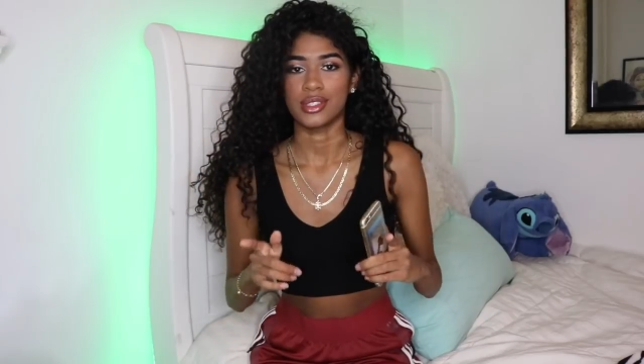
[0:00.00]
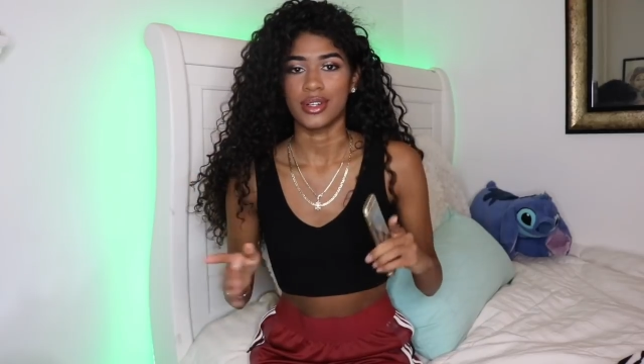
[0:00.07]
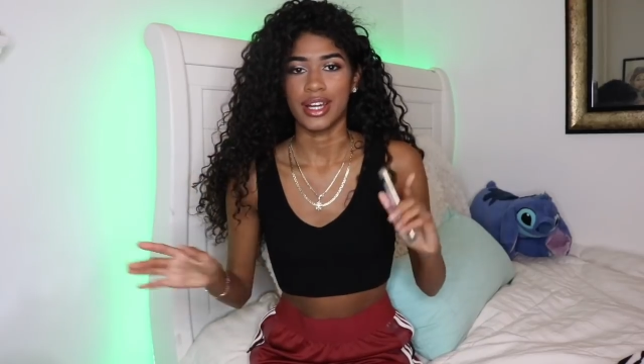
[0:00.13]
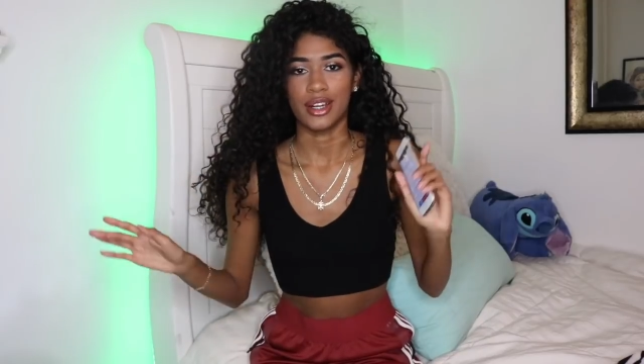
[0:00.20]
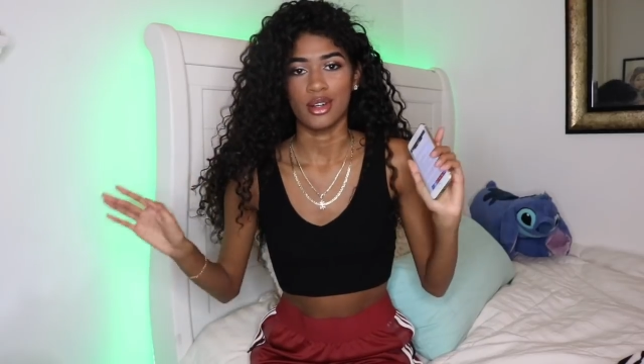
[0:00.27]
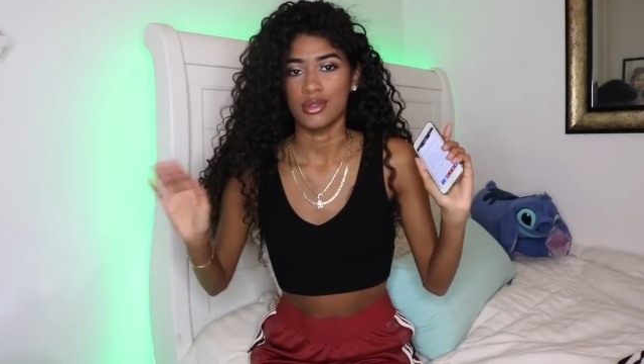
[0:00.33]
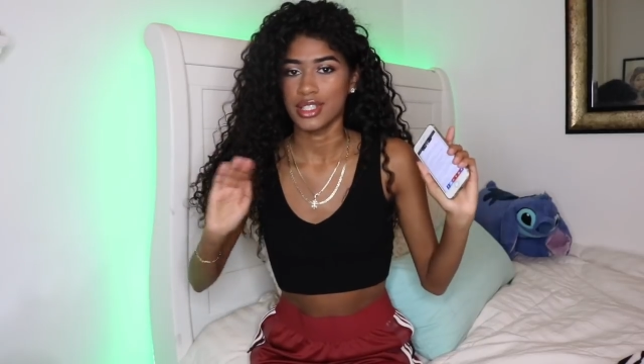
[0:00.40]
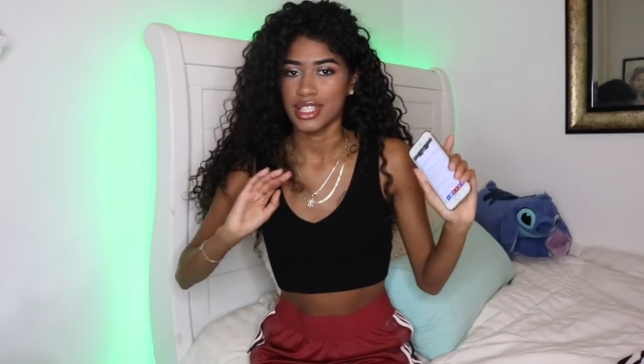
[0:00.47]
I
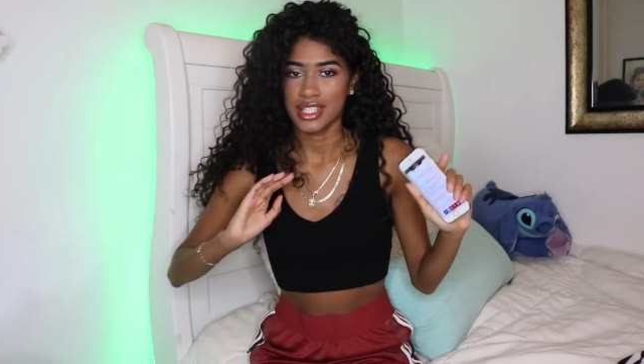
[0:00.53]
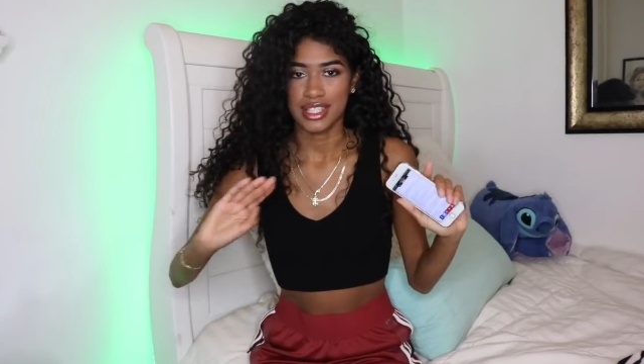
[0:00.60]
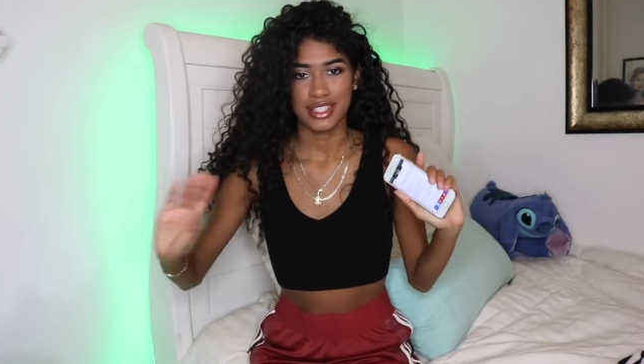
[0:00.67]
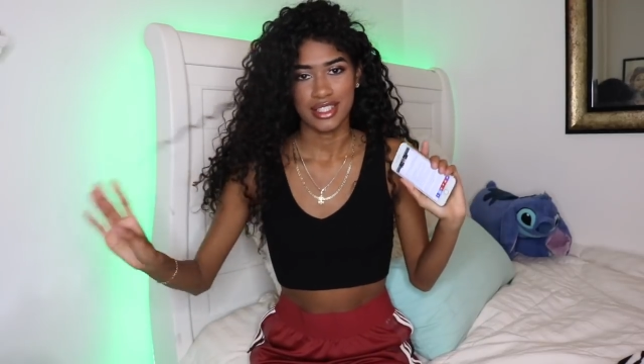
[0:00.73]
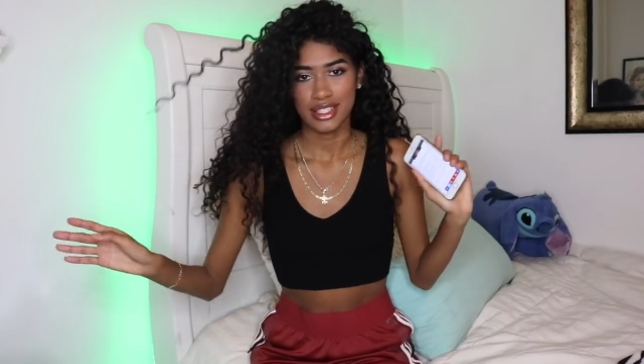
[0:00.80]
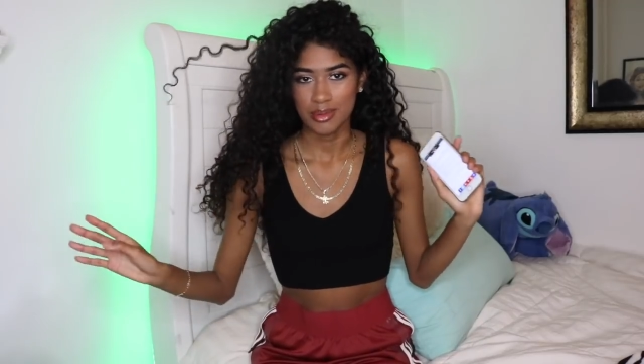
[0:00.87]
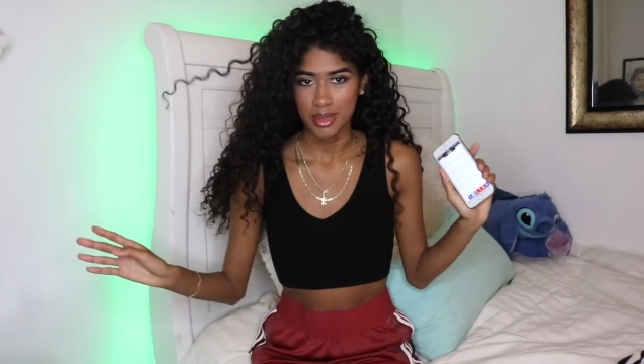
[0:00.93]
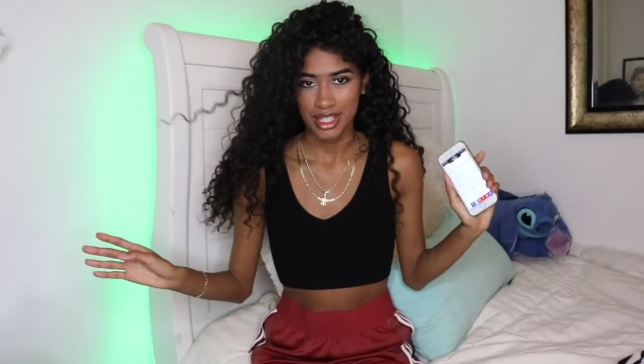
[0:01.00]
always listen
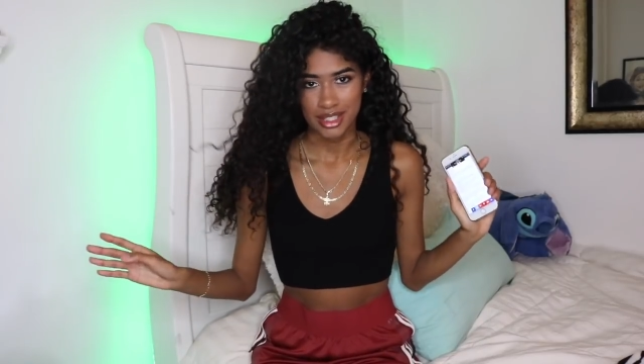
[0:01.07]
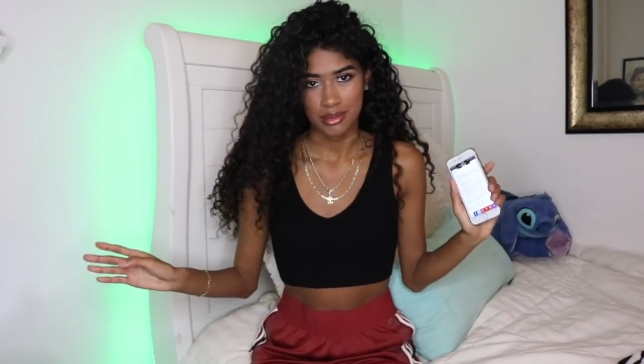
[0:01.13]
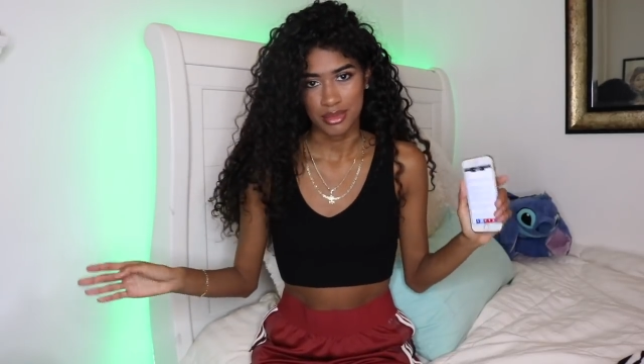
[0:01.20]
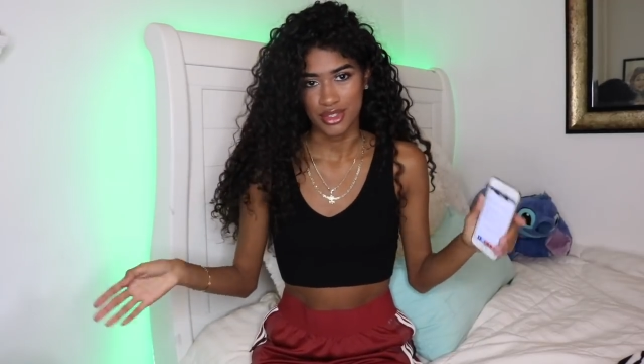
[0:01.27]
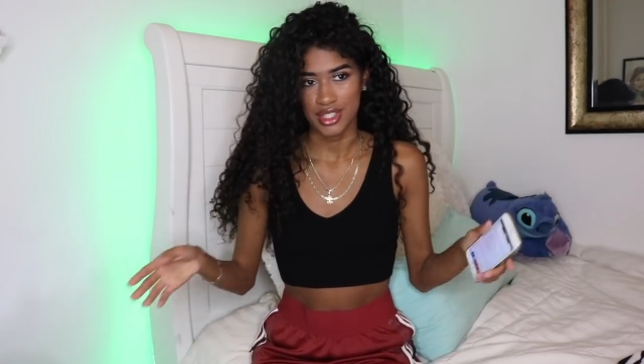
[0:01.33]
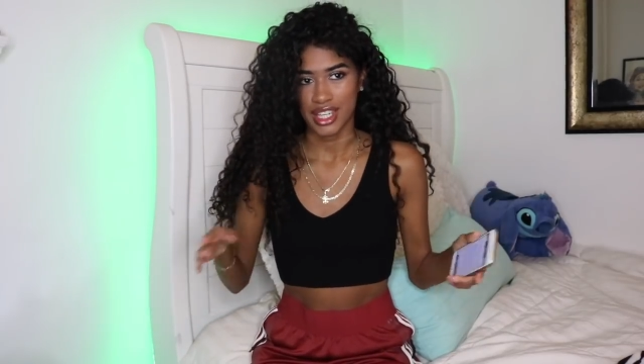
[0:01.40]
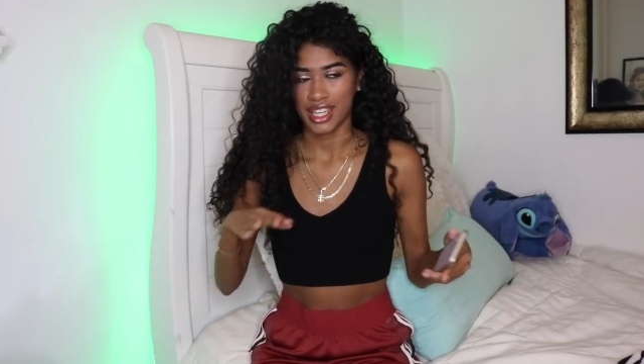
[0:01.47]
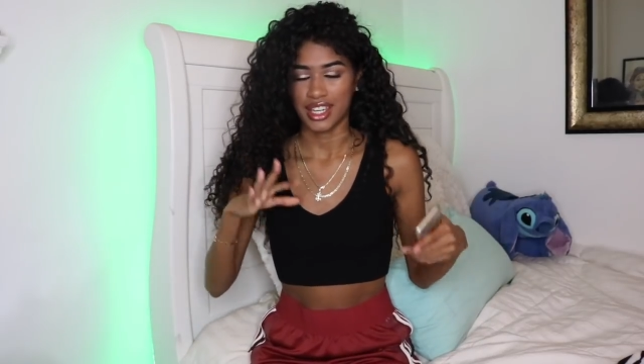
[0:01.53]
to Jamaican
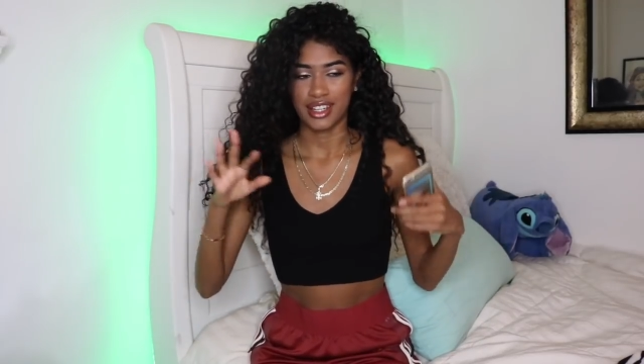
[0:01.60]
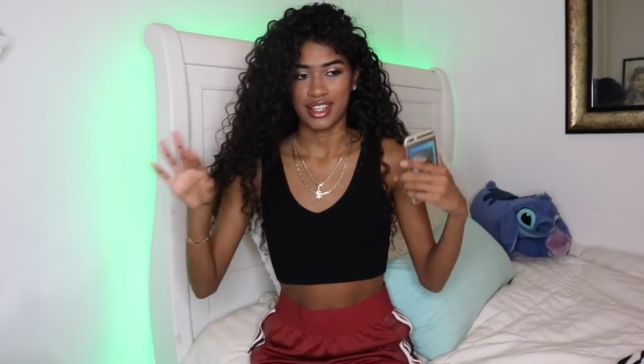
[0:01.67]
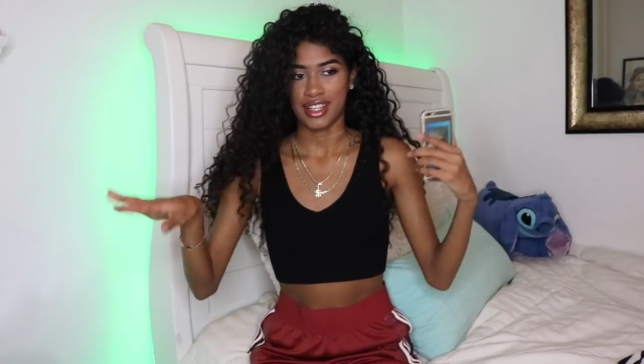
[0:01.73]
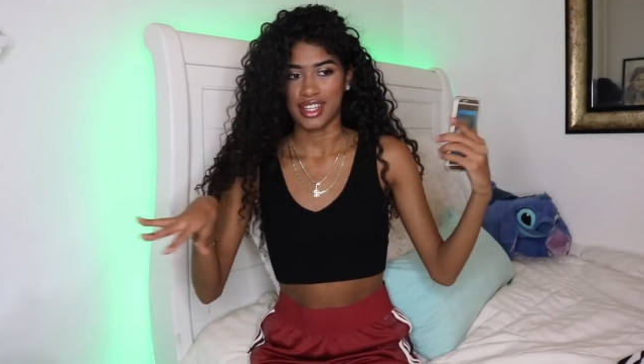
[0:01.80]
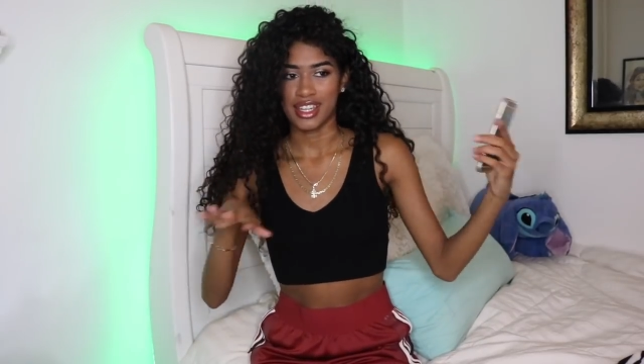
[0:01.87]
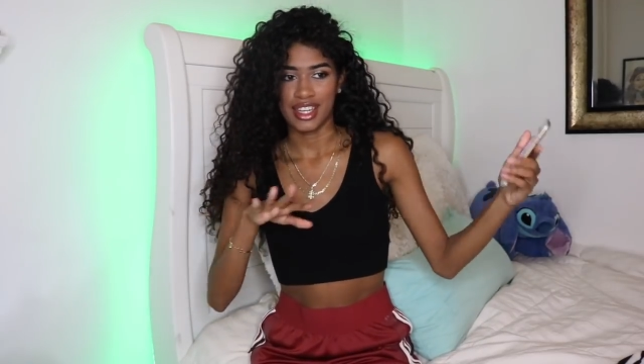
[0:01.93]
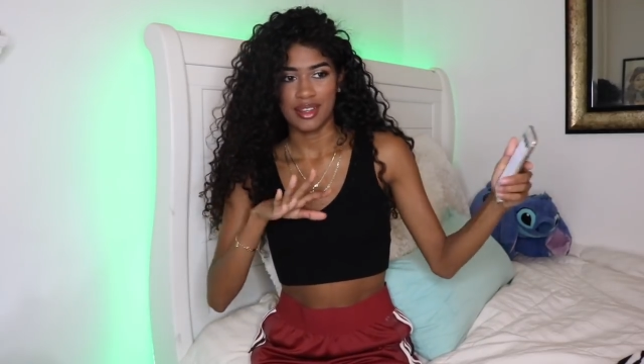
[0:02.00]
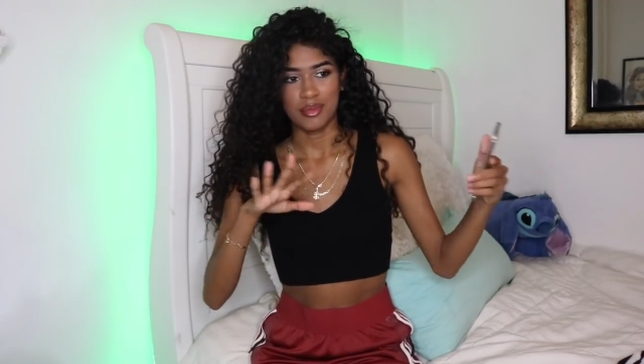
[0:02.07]
music and
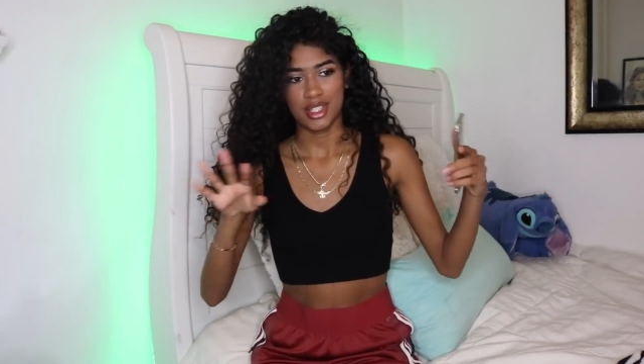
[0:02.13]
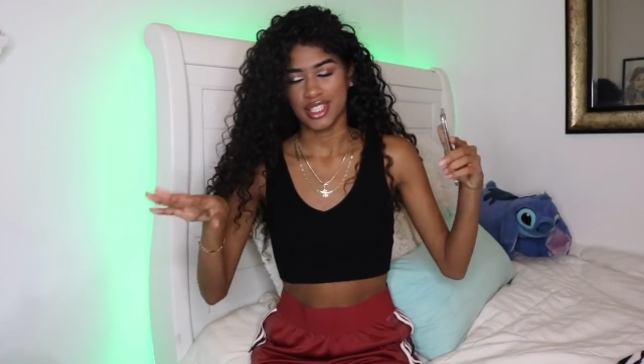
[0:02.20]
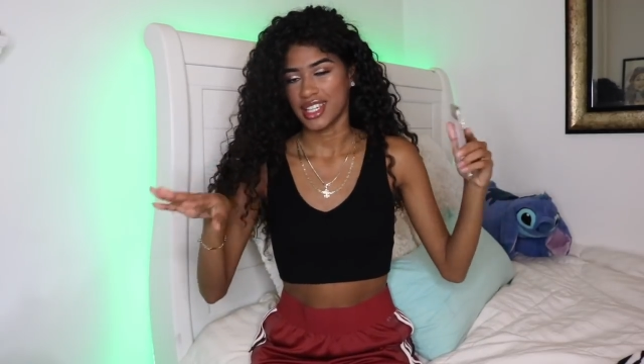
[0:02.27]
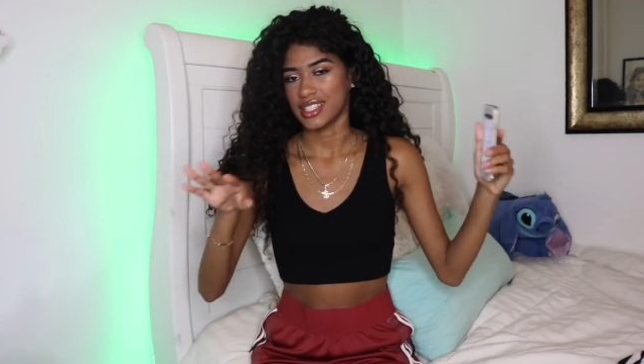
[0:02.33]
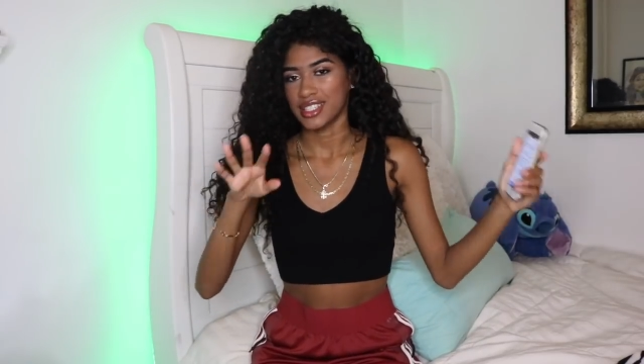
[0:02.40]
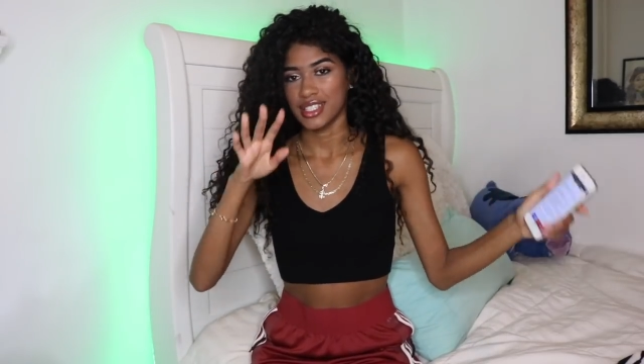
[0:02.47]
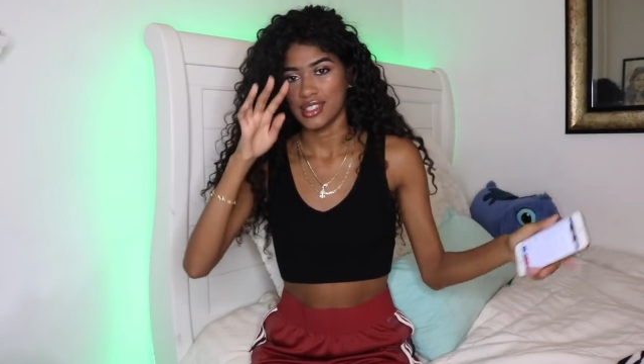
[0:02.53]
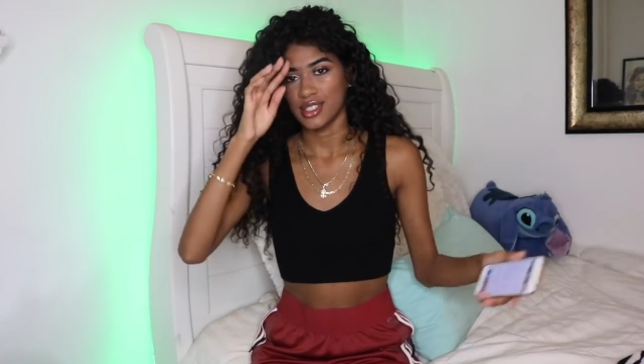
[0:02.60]
reggae and
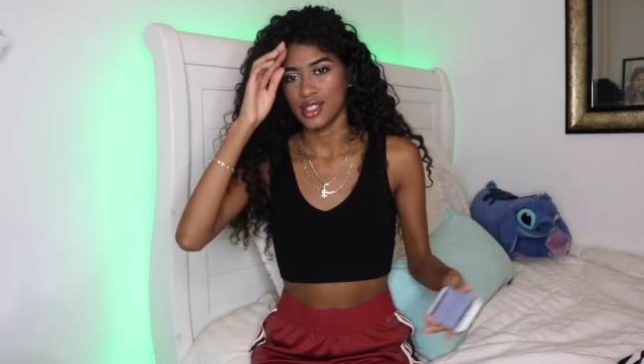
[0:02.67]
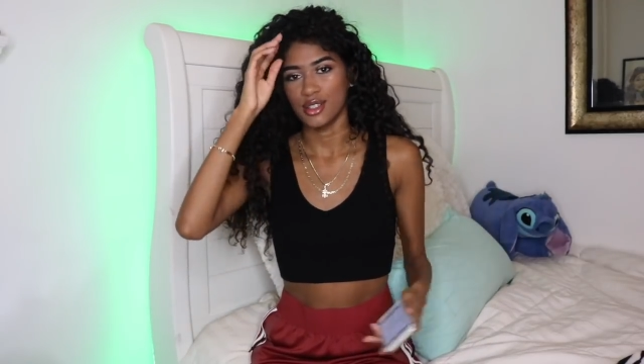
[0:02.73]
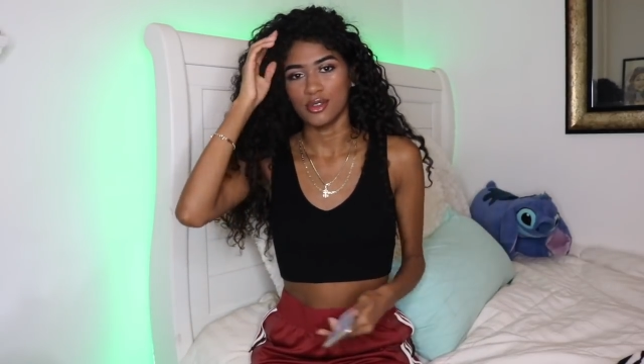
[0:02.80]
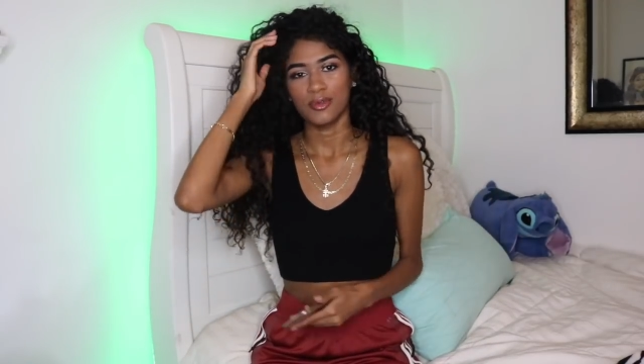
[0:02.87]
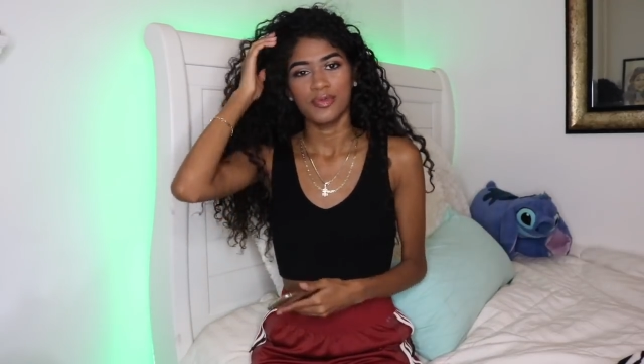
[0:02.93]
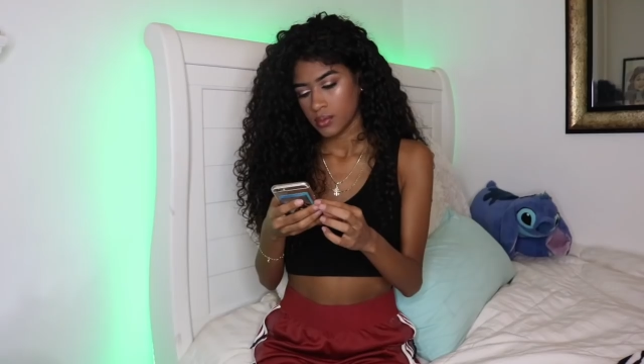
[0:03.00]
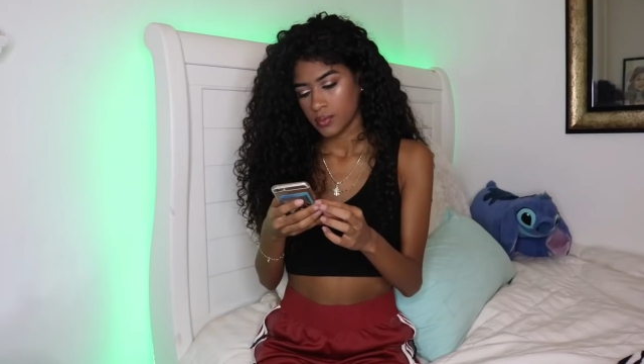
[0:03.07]
bachata and stuff.